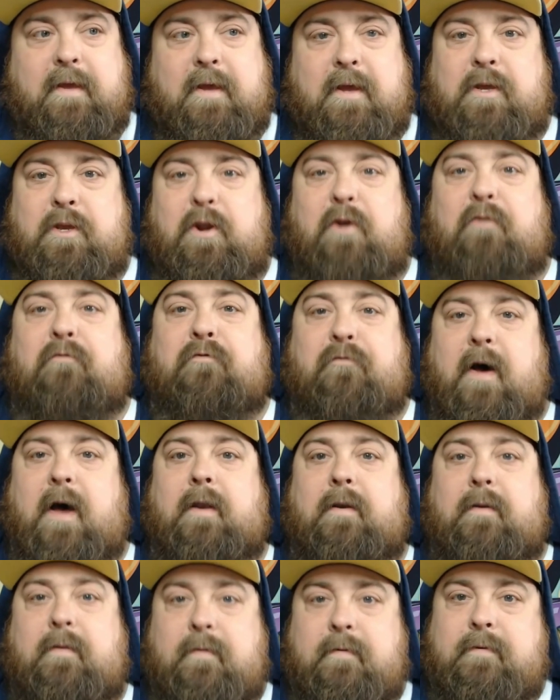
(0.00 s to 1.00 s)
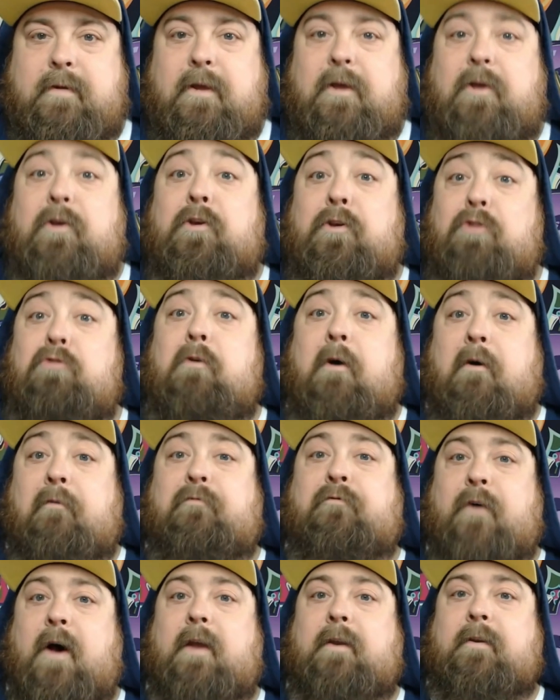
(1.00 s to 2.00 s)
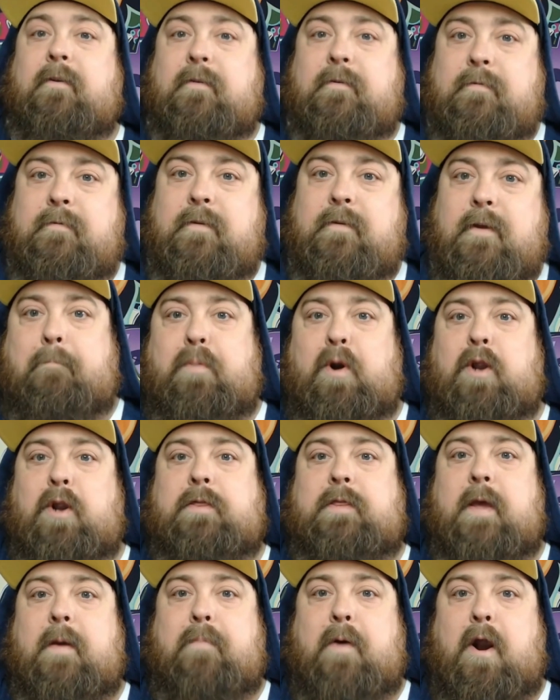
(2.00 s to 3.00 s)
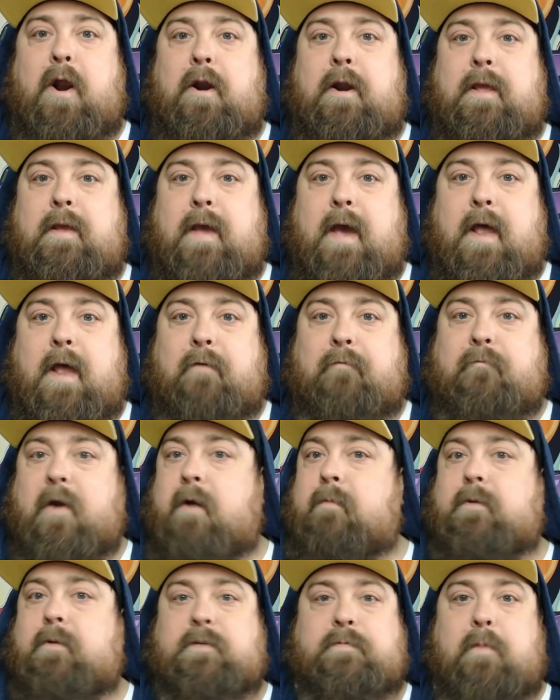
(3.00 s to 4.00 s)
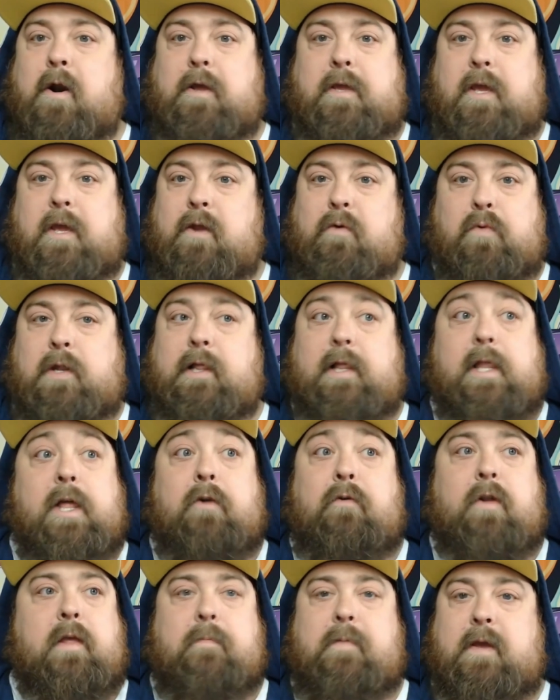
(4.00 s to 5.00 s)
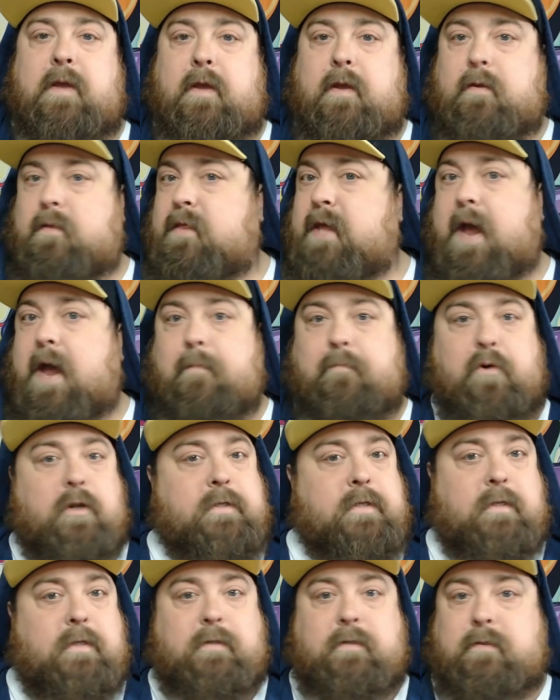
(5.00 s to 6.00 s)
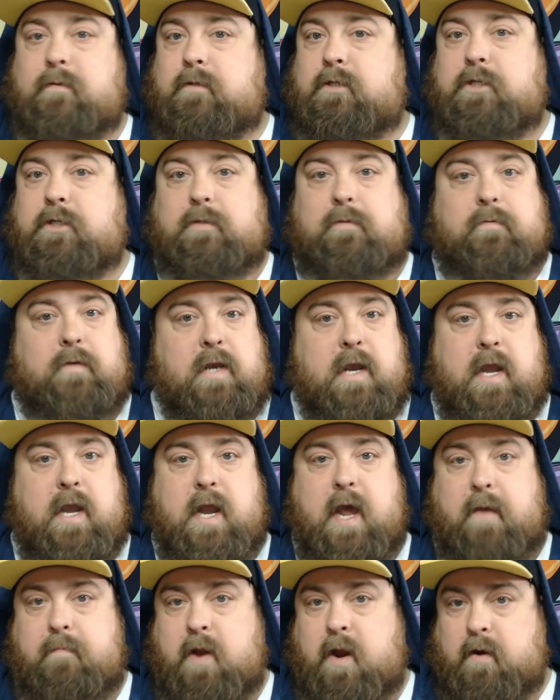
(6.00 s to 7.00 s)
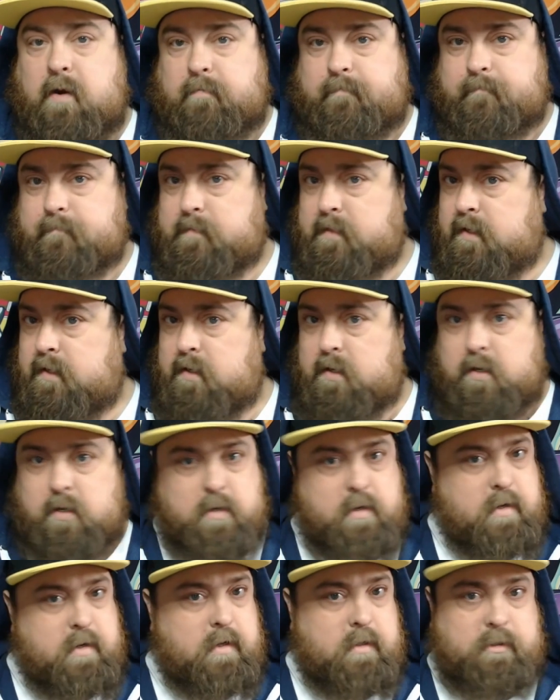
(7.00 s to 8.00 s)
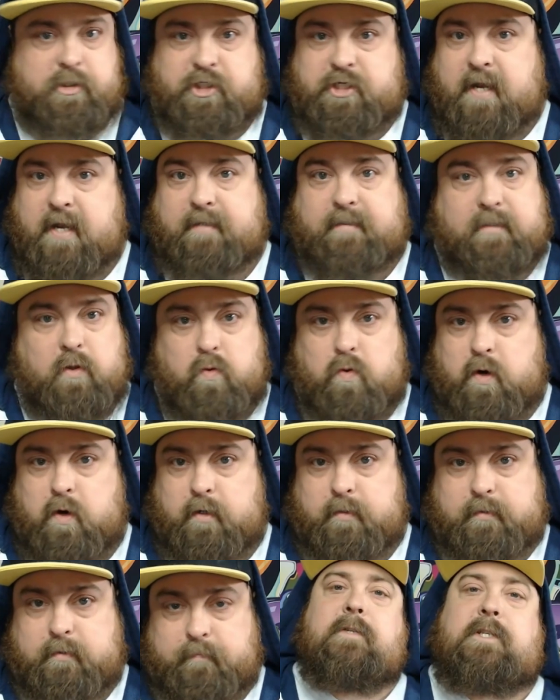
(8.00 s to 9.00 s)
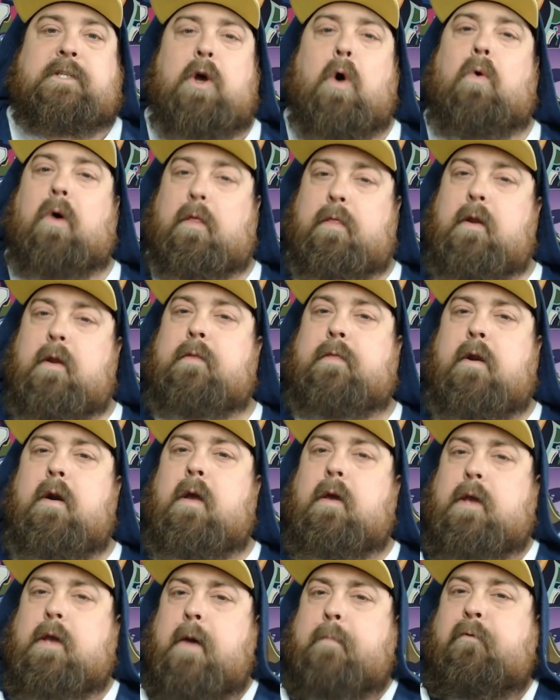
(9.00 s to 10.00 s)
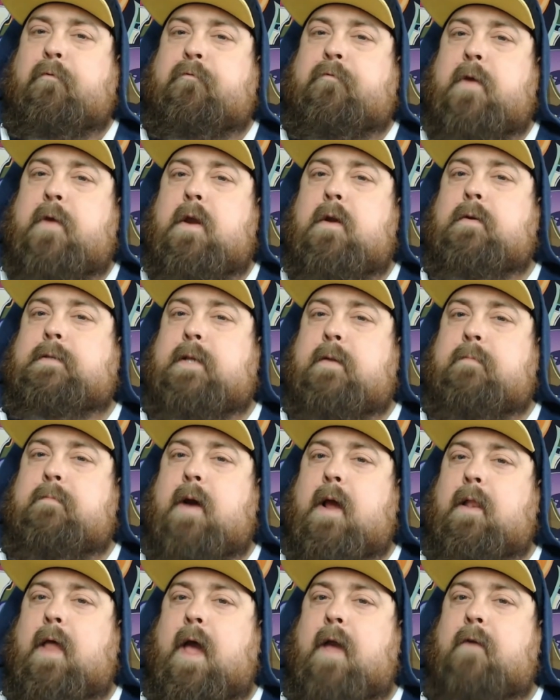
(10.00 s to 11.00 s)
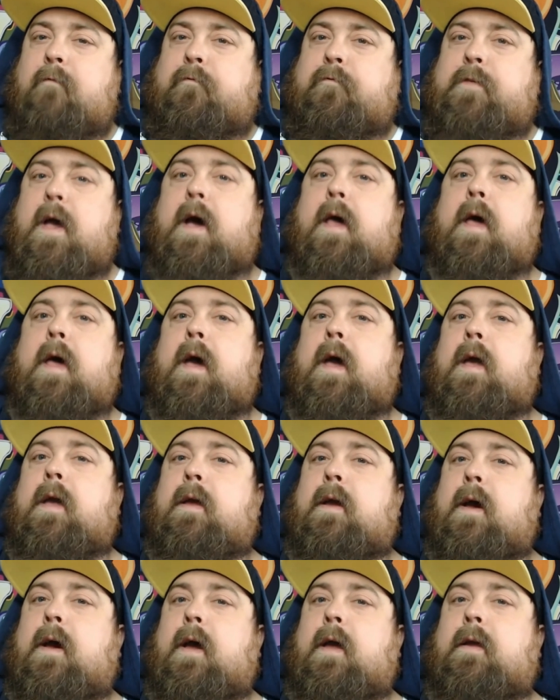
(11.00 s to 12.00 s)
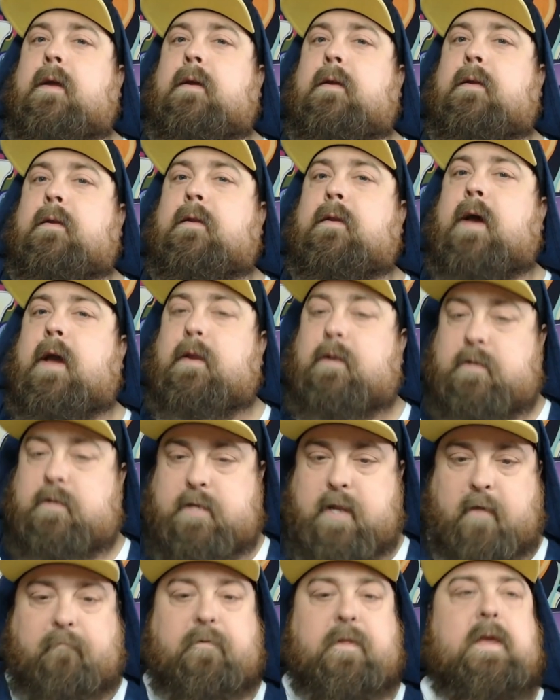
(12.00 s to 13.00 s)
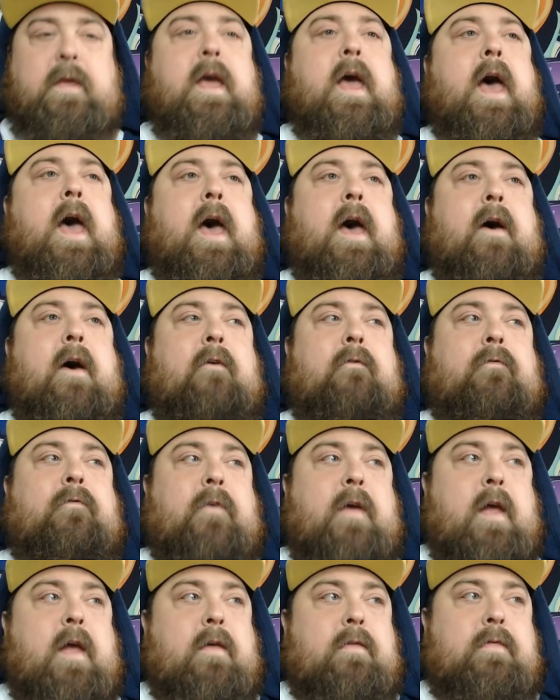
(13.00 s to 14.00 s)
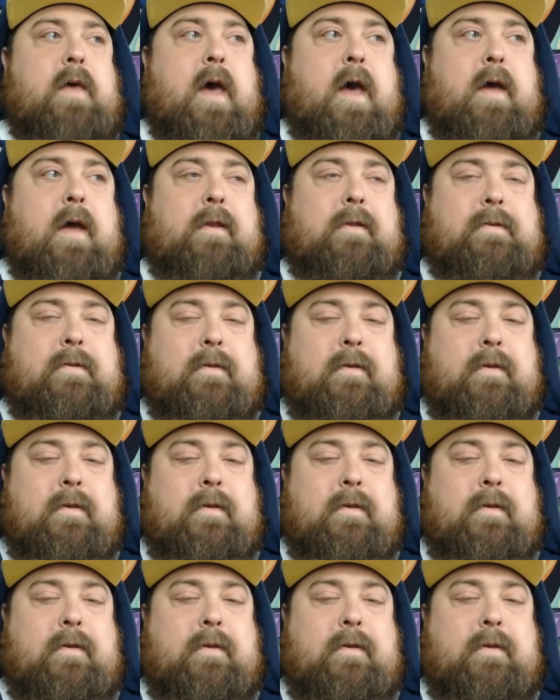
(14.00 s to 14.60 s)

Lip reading: you're fun. You have fun. Birthday party at a farmer's market would literally be that person's just nightmare. Just the worst. So there are a couple fears in my life that I definitely have and that,